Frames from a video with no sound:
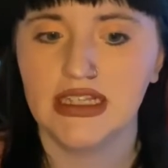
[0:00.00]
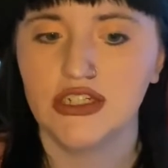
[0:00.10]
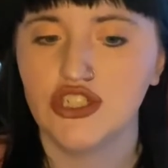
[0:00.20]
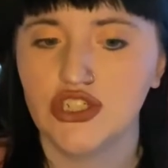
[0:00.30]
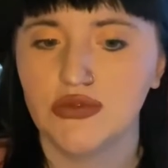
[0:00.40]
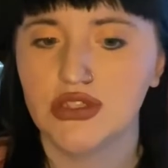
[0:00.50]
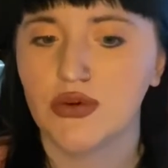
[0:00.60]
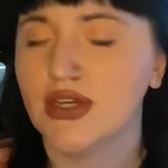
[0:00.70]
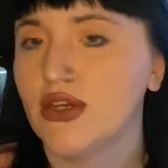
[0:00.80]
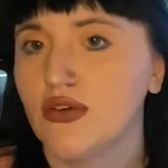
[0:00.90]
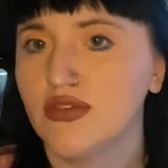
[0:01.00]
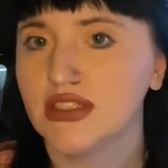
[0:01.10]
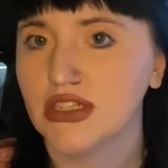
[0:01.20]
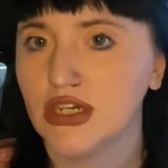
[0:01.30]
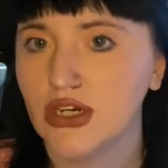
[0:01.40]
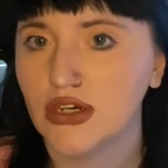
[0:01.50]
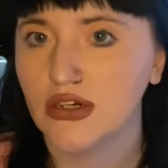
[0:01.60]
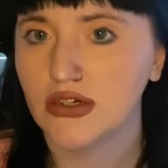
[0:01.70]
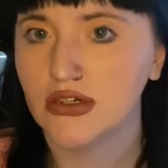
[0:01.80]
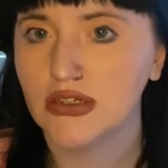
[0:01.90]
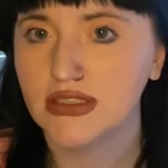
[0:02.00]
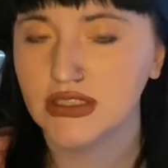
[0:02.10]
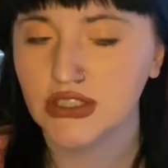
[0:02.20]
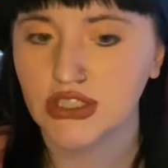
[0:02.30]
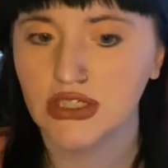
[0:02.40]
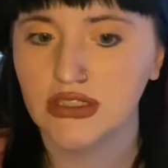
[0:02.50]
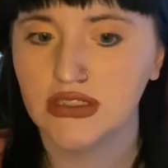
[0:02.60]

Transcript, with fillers: that she was going to go visit her sister,